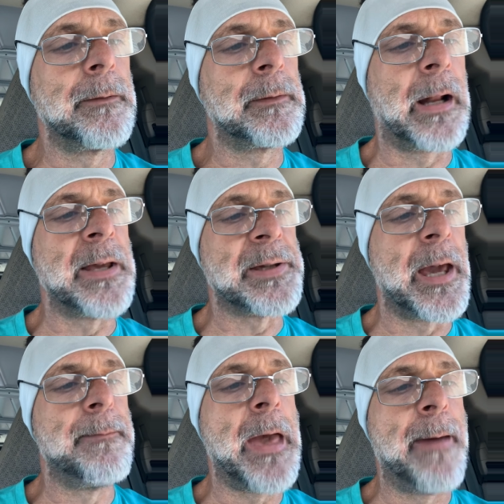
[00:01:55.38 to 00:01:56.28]
did I
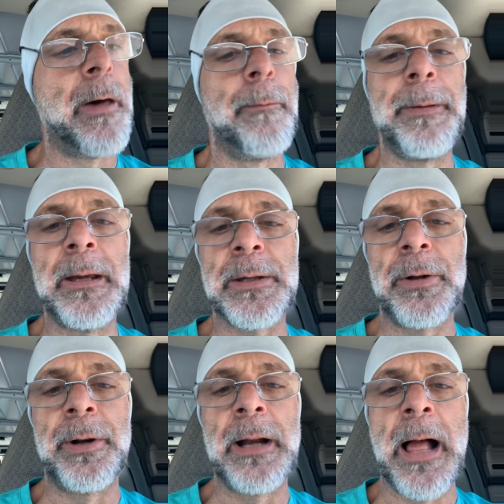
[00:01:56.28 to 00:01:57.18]
say MLB is
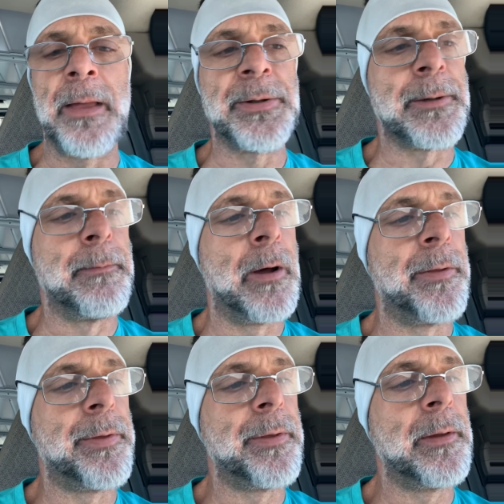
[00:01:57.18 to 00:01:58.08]
$30 a
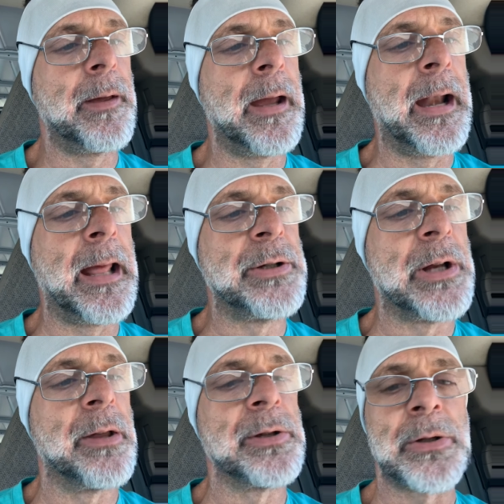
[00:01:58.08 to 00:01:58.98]
month?
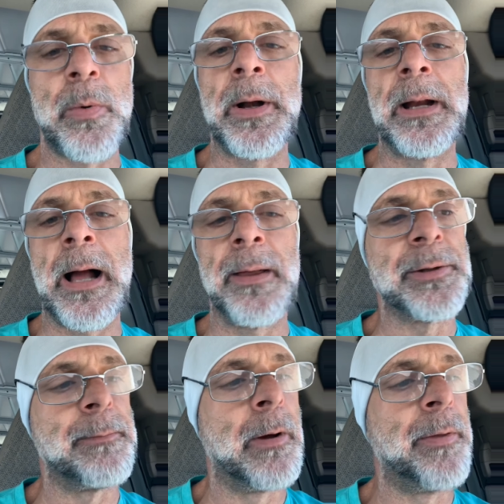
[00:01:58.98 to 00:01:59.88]
NHL is
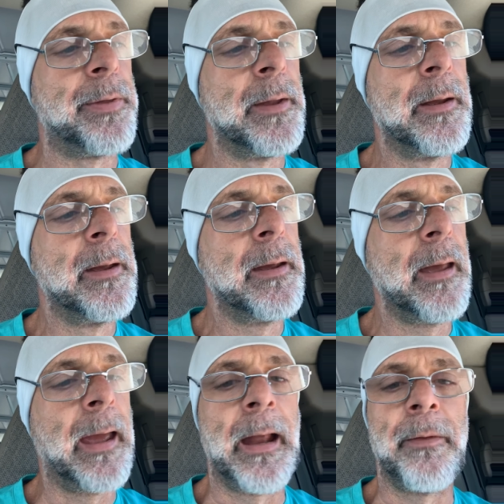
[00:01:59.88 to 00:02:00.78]
$20 a month.
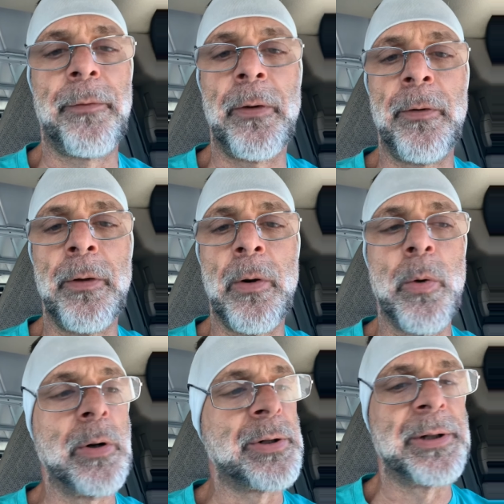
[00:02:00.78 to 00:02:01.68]
And for the
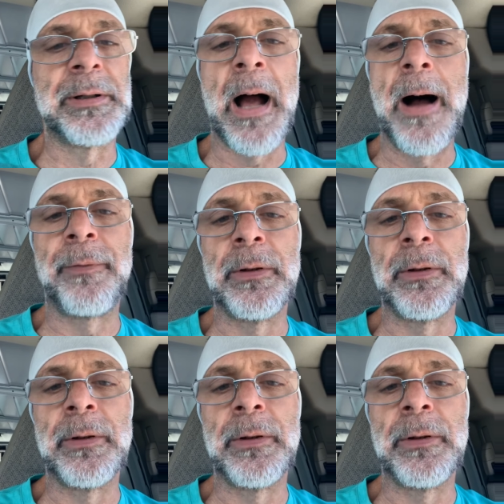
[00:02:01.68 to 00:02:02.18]
horse and golf